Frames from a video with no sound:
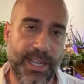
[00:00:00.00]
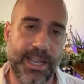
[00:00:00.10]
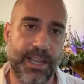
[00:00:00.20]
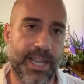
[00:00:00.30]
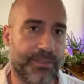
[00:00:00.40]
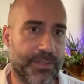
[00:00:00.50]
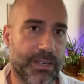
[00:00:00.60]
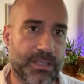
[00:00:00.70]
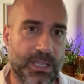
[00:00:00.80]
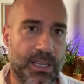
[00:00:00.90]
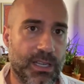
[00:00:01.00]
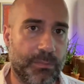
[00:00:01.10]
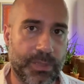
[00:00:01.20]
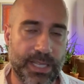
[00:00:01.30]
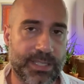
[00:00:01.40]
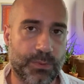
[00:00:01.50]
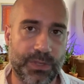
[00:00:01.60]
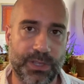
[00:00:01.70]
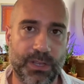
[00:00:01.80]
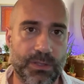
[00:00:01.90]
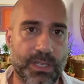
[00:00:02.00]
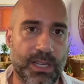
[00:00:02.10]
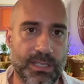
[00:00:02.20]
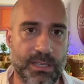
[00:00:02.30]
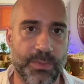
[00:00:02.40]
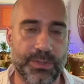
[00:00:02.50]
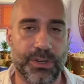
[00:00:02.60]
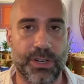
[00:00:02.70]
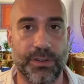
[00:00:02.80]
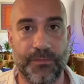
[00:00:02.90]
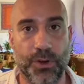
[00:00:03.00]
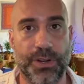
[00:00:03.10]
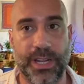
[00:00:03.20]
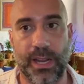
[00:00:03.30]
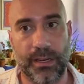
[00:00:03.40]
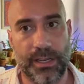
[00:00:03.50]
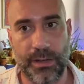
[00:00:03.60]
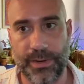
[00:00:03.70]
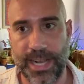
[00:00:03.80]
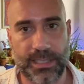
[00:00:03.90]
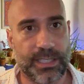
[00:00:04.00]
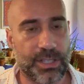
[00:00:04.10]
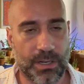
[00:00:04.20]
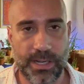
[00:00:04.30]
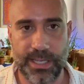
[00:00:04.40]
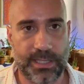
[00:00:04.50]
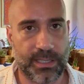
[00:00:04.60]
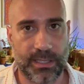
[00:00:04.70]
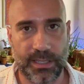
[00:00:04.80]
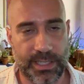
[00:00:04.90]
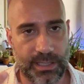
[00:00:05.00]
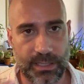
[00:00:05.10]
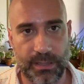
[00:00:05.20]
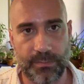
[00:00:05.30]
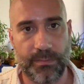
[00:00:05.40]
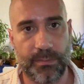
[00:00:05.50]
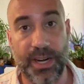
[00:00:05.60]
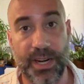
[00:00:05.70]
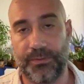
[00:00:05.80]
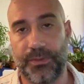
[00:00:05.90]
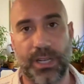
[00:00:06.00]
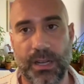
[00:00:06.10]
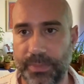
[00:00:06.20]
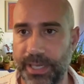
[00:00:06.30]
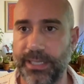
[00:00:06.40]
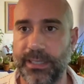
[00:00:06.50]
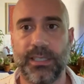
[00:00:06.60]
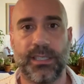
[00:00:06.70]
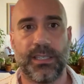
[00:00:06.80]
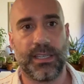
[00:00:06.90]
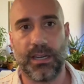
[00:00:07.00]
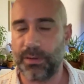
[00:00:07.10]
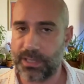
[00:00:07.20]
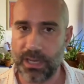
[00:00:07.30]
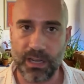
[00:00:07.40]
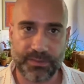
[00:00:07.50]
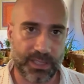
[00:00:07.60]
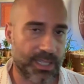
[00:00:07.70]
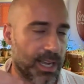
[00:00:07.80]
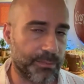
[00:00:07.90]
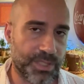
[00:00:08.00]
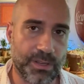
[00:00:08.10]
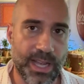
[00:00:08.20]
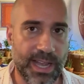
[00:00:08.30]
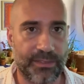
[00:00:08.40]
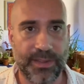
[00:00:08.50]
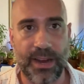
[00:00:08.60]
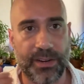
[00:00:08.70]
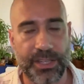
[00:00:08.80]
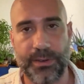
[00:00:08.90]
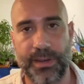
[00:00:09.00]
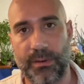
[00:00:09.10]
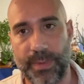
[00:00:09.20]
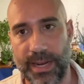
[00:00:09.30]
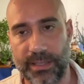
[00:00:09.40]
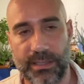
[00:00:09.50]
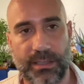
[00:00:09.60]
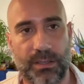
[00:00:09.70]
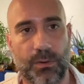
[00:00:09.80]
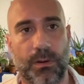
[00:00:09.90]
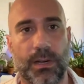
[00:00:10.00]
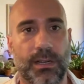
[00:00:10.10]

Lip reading: if there's a place where those customers are converting, and actually turning into money for the company, it's oftentimes you'll have, how did you hear about us? Or